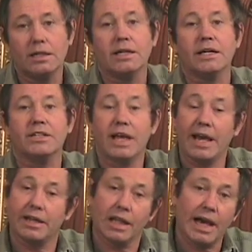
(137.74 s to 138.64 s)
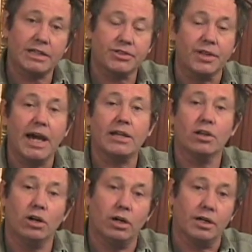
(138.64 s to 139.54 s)
it can last that
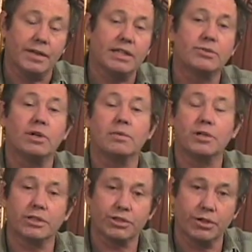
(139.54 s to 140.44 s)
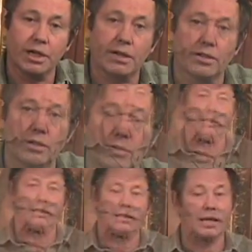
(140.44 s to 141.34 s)
long, and that's what I'm going to show you how to do.
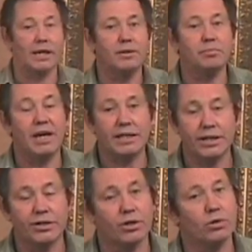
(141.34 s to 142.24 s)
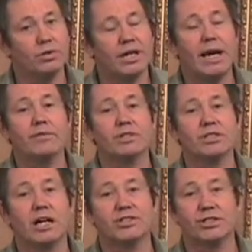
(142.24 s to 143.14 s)
And making your own canvas
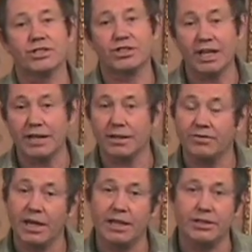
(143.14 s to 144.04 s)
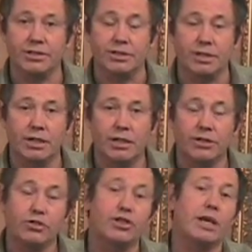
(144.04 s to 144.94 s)
has distinct advantages.
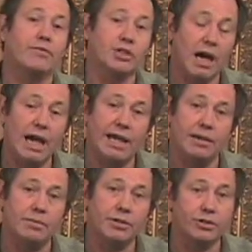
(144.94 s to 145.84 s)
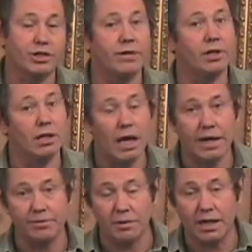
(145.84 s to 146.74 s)
You save time, you save a
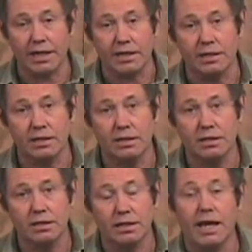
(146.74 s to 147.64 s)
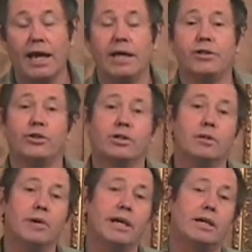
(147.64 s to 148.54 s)
lot of money, and you
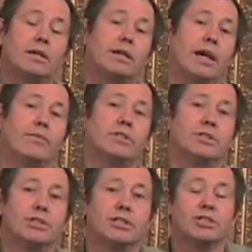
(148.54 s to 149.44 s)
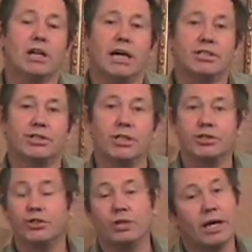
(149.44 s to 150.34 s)
can make canvases in sizes
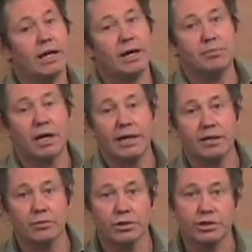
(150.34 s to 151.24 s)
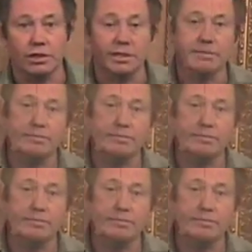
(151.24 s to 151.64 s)
that you cannot buy commercially.